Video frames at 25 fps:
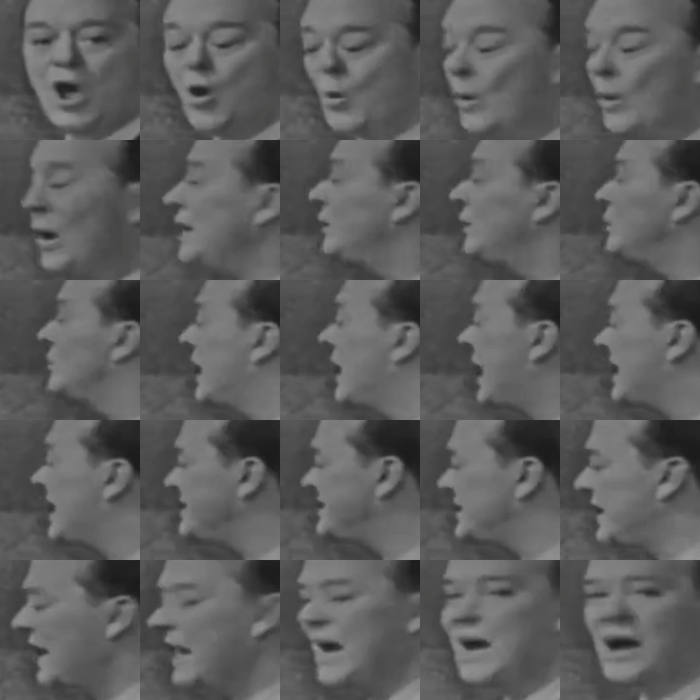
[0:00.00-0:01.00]
Wei Lu La
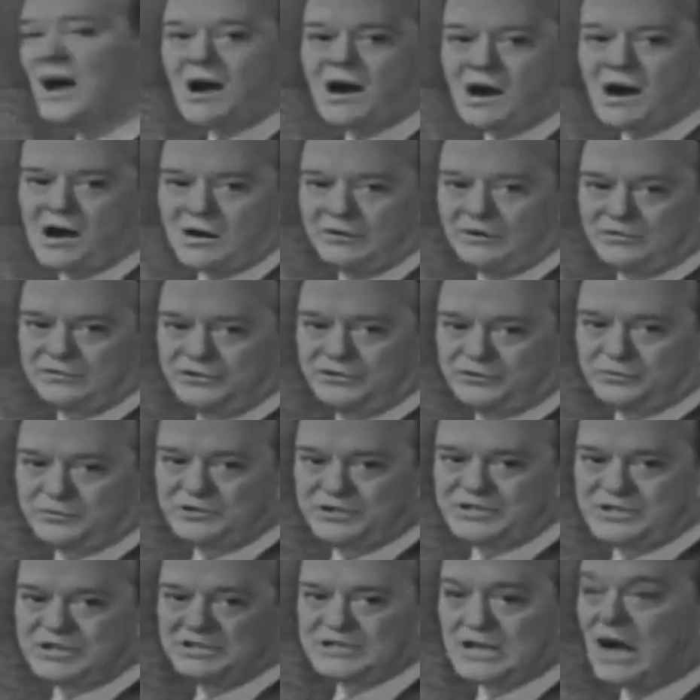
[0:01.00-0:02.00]
Chia R. This
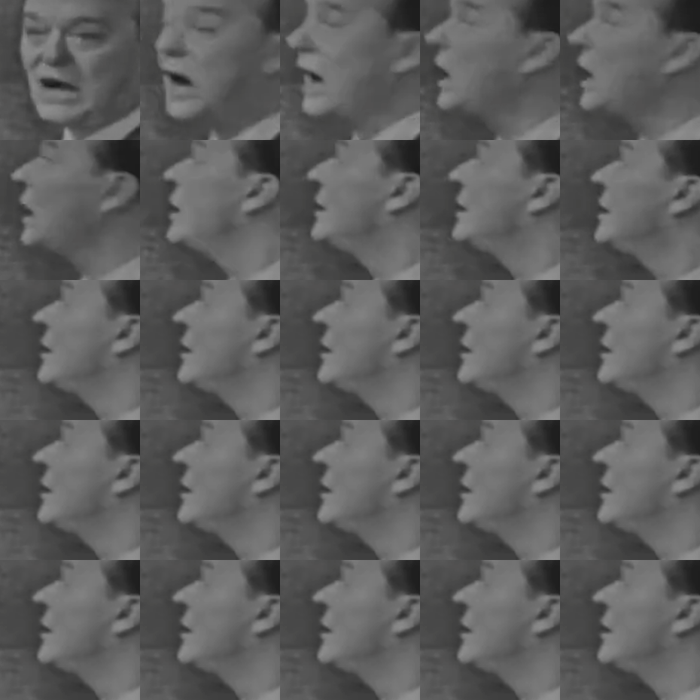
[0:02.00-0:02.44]
one says R.